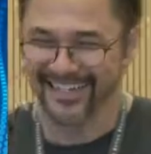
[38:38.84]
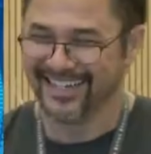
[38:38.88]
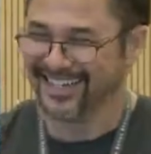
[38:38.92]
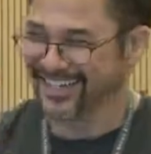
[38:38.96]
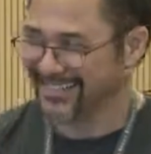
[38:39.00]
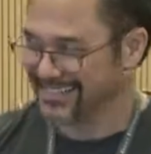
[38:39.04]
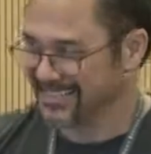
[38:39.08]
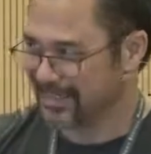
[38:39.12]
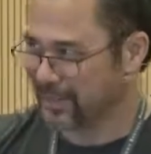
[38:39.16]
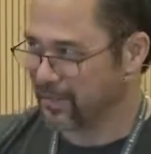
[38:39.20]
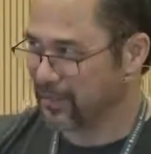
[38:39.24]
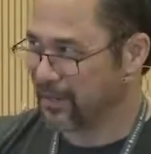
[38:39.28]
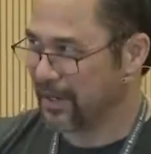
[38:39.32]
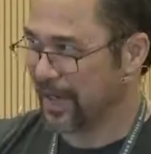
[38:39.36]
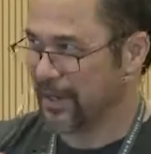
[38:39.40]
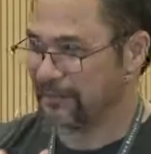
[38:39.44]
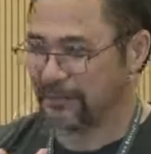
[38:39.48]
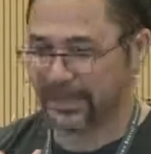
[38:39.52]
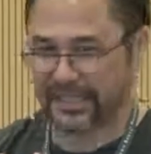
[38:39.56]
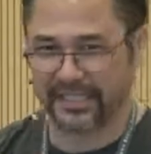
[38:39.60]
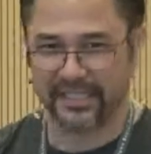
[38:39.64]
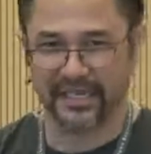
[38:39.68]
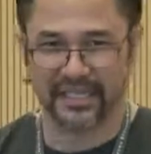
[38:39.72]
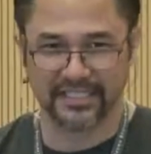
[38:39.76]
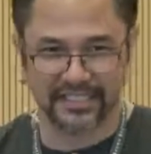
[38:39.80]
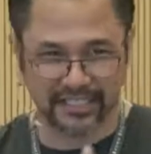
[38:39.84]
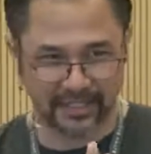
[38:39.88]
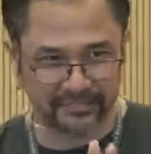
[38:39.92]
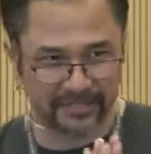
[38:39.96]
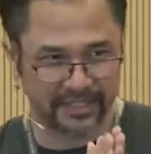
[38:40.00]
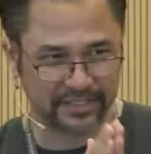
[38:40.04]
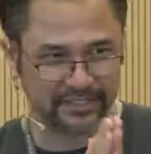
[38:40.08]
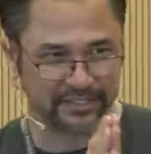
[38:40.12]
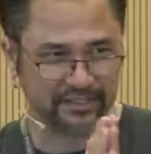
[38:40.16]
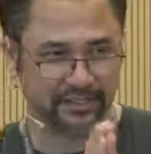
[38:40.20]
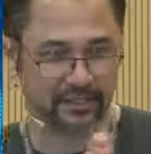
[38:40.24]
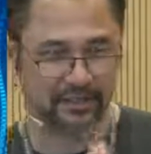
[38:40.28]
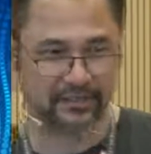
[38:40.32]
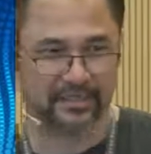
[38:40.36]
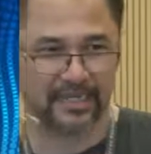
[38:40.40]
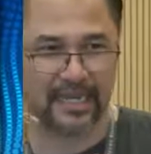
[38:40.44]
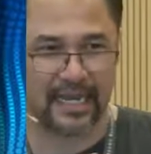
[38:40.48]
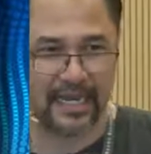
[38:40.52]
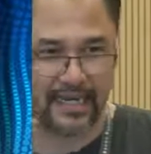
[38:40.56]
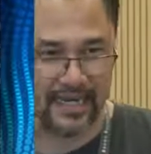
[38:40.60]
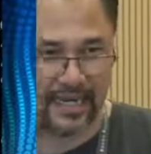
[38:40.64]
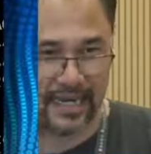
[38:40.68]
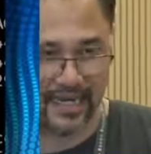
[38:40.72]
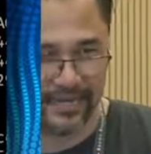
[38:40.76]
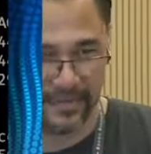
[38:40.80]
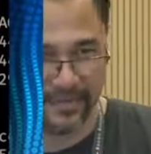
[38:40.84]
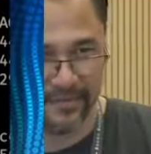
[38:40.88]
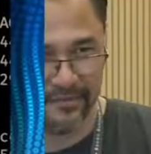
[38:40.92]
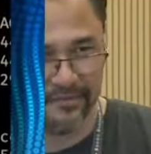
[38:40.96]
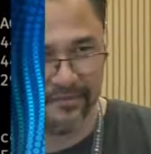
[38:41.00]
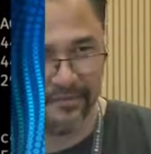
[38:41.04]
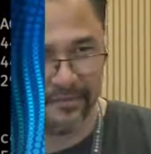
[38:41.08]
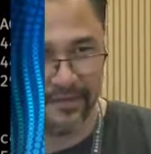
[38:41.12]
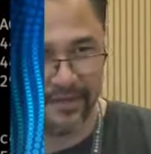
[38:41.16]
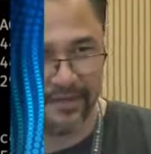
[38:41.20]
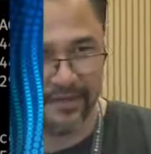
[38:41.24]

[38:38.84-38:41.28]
So because I've installed Knative,